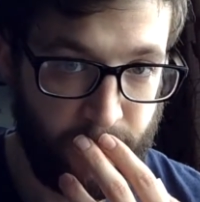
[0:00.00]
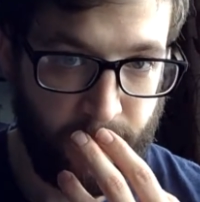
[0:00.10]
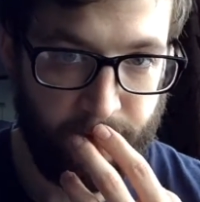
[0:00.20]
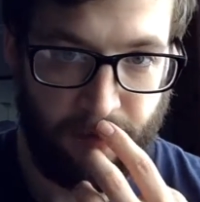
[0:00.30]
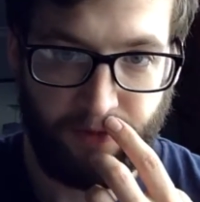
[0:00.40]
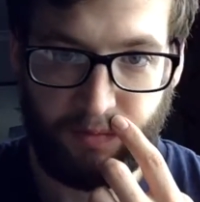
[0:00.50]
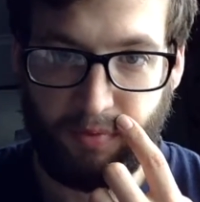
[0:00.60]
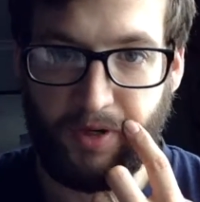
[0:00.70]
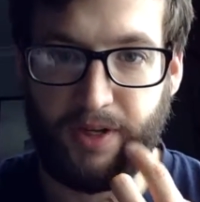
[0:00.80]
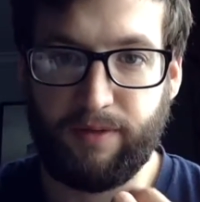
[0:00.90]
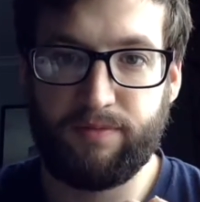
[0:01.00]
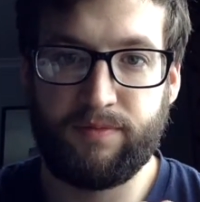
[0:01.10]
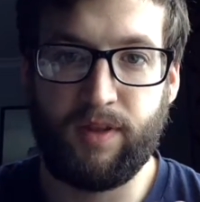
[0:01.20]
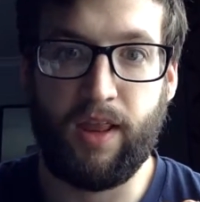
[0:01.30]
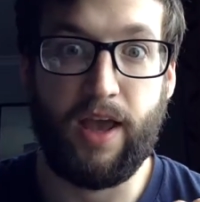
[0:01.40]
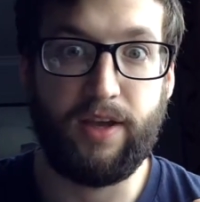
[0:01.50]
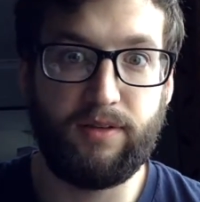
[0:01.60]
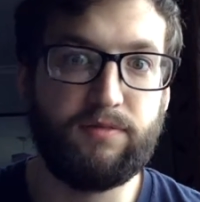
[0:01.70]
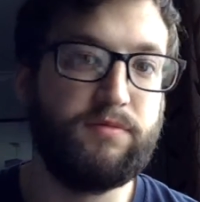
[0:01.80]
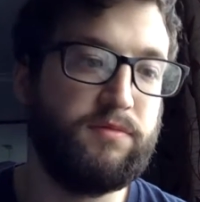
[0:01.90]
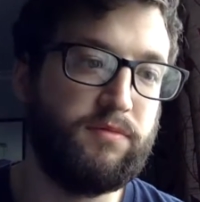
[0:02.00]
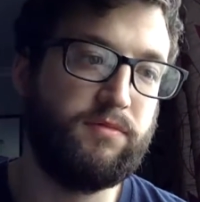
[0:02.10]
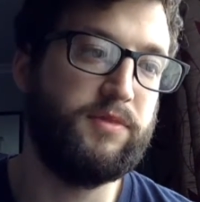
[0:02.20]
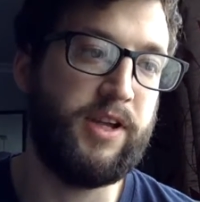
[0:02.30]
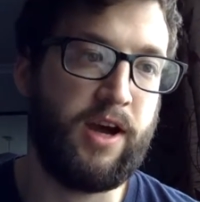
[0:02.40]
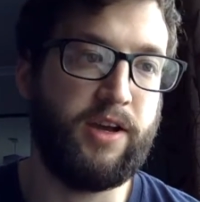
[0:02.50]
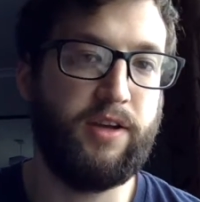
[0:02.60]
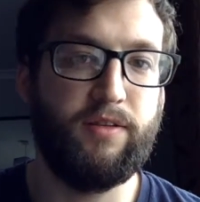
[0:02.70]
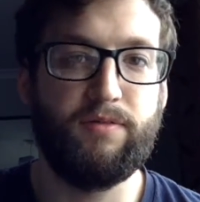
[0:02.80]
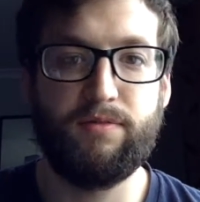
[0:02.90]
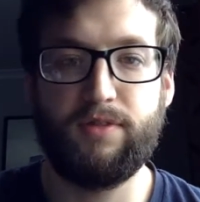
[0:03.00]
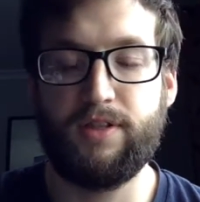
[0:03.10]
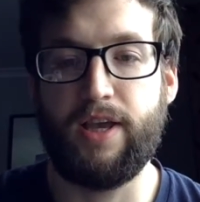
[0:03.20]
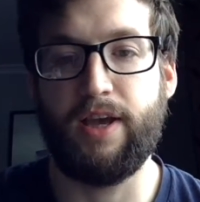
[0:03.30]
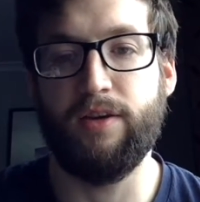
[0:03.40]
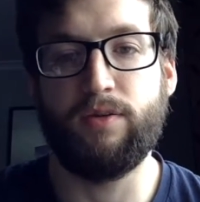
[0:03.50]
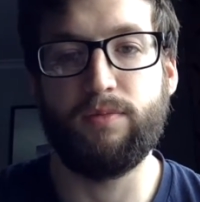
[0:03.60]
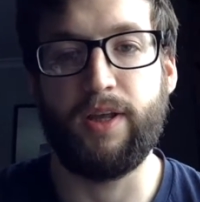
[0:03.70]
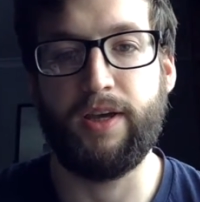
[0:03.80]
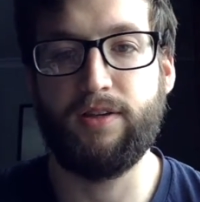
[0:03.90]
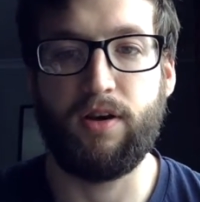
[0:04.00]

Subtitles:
Having a pretty late night, staying up late